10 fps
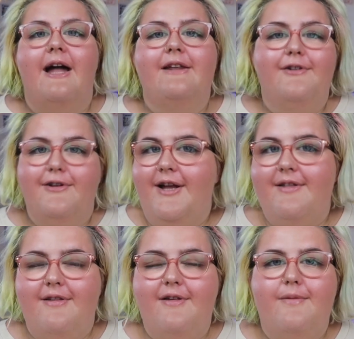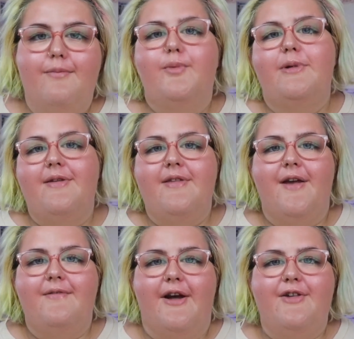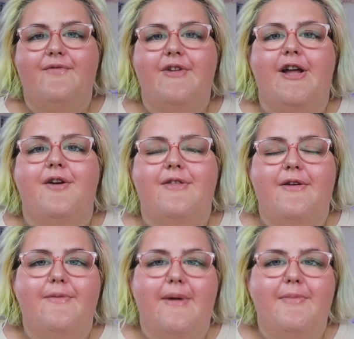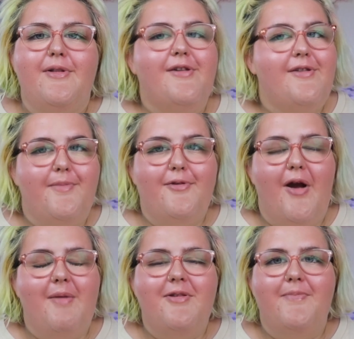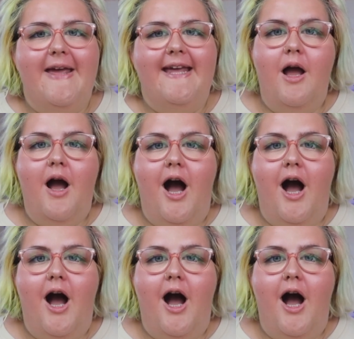And if you'd like to see some more plus size fashion videos, then remember to subscribe to me.